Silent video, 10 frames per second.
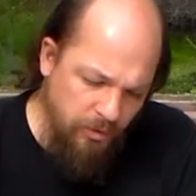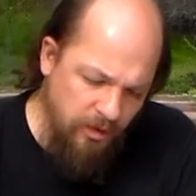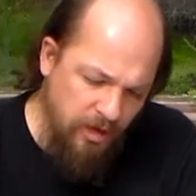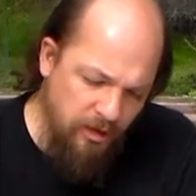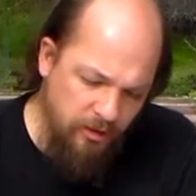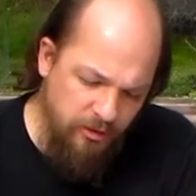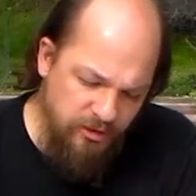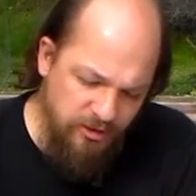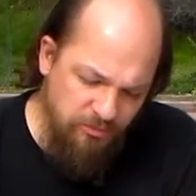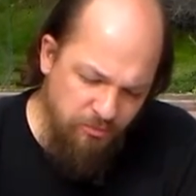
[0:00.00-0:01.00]
what
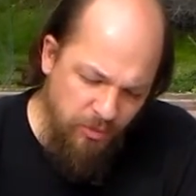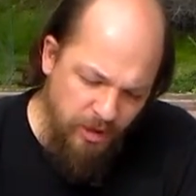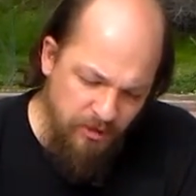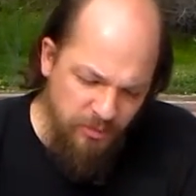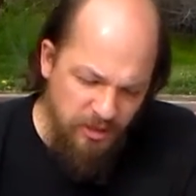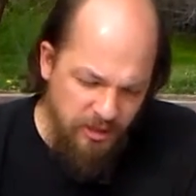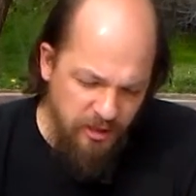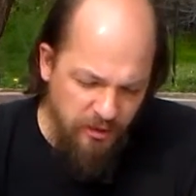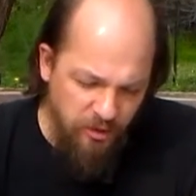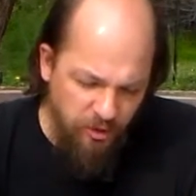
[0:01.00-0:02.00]
cards might
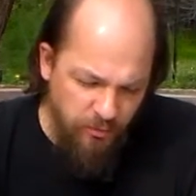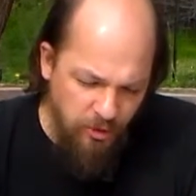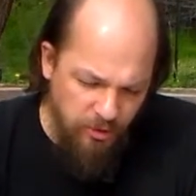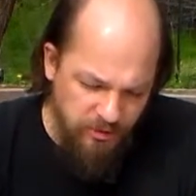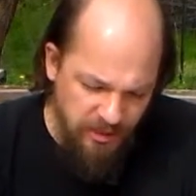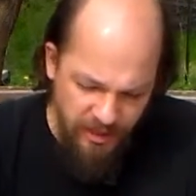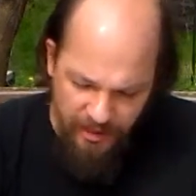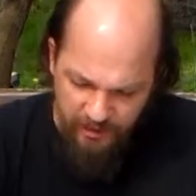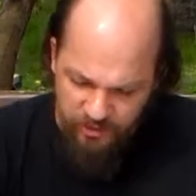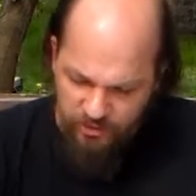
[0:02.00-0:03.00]
be in your opponent's
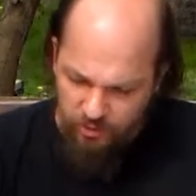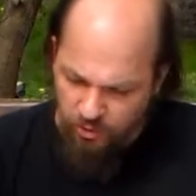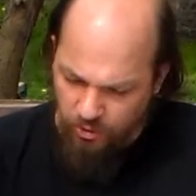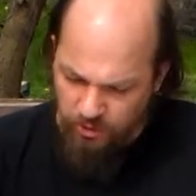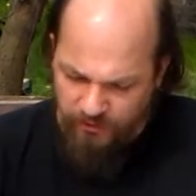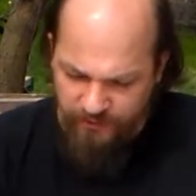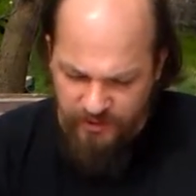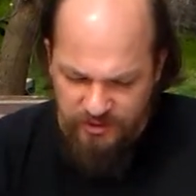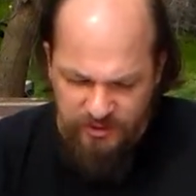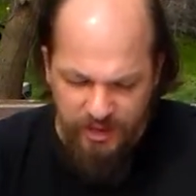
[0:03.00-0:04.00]
hands or the
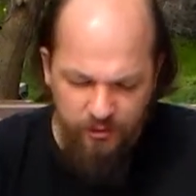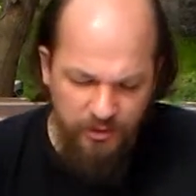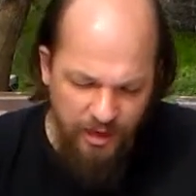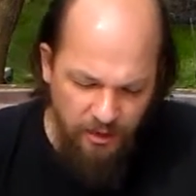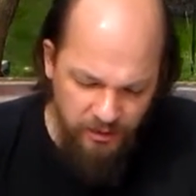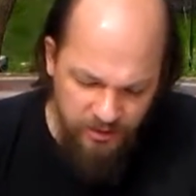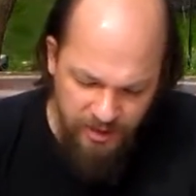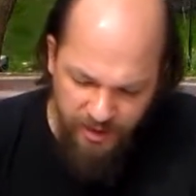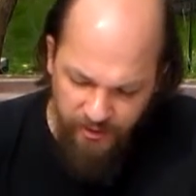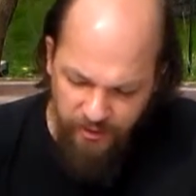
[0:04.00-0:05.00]
face down
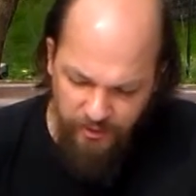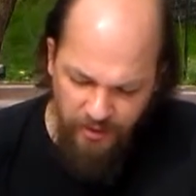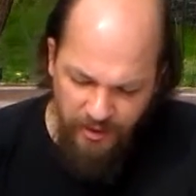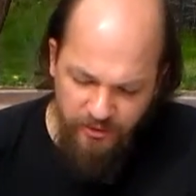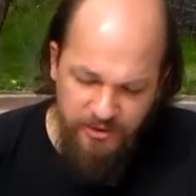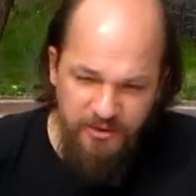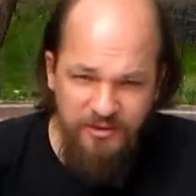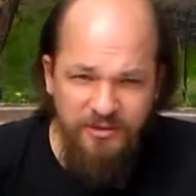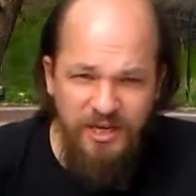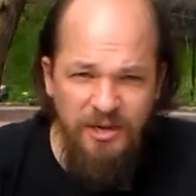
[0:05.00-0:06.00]
cards on the
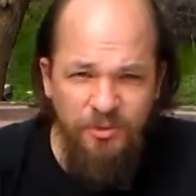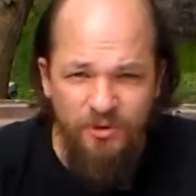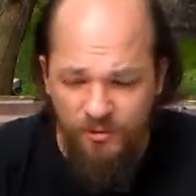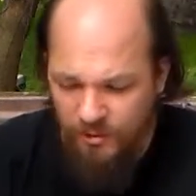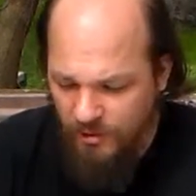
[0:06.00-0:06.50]
table.